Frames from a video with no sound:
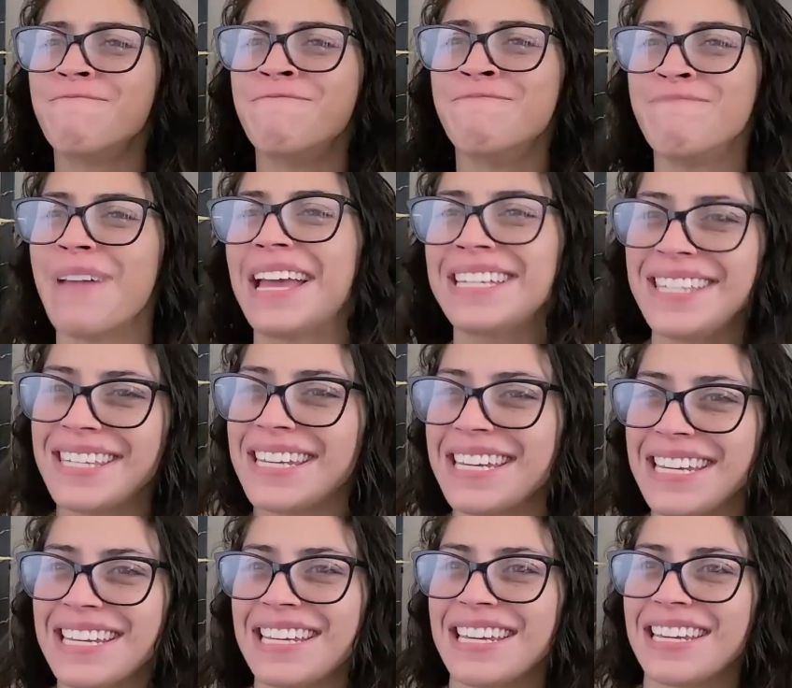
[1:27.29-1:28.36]

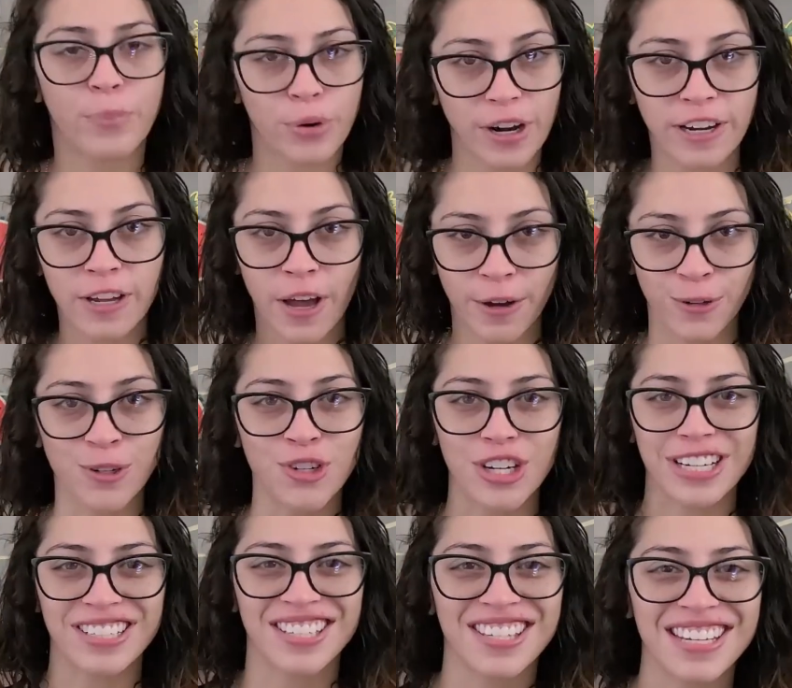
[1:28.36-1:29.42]
messy,
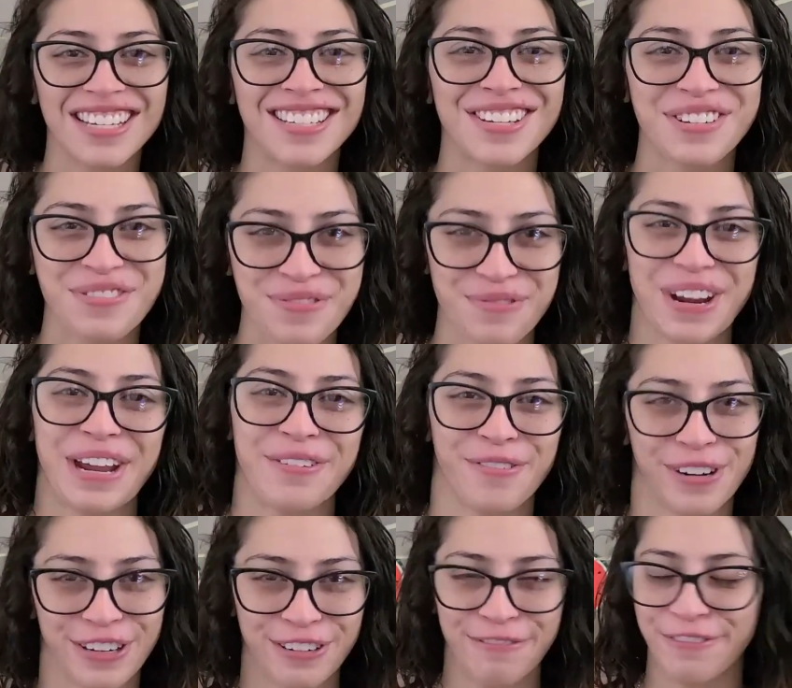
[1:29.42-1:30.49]
precocious is a great
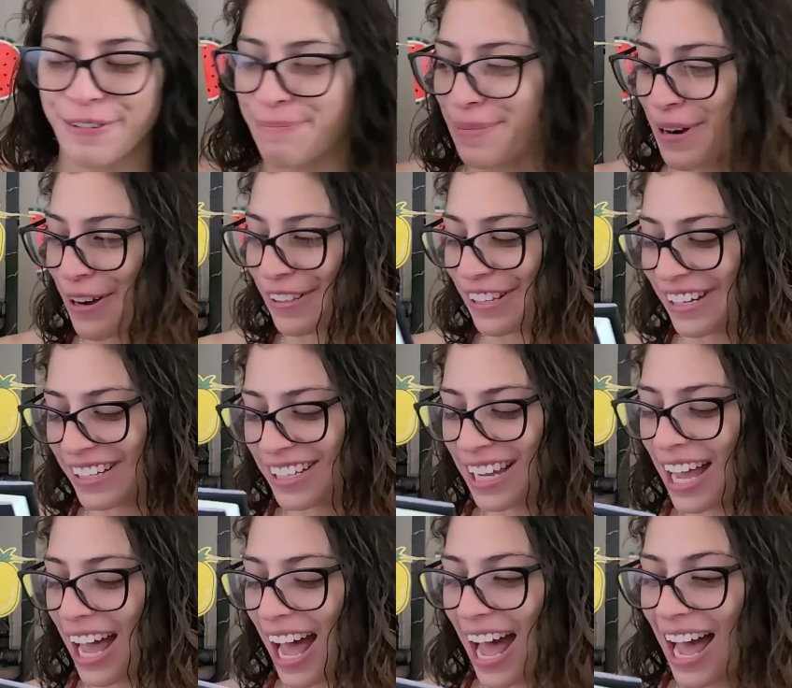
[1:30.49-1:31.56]
word for Paola.
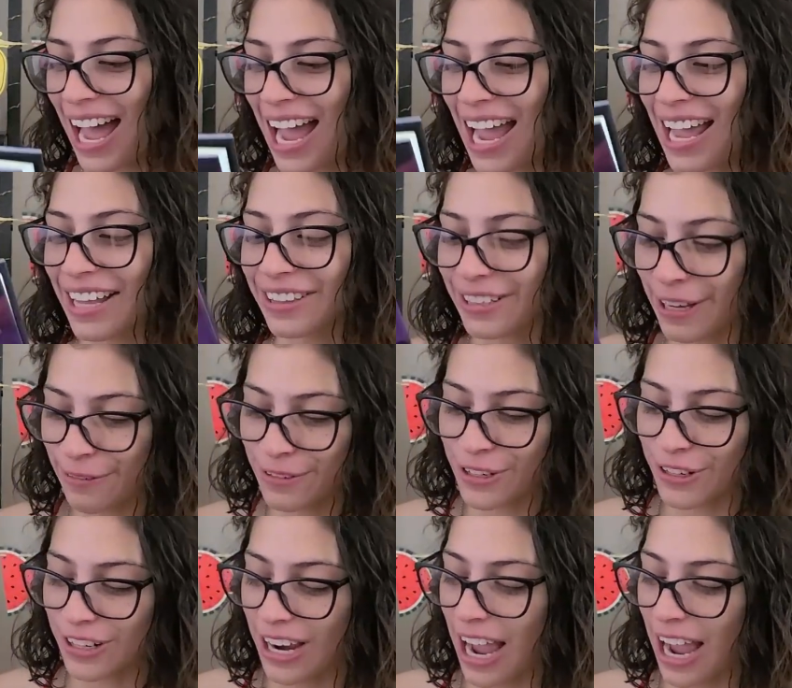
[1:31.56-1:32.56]
I loved her.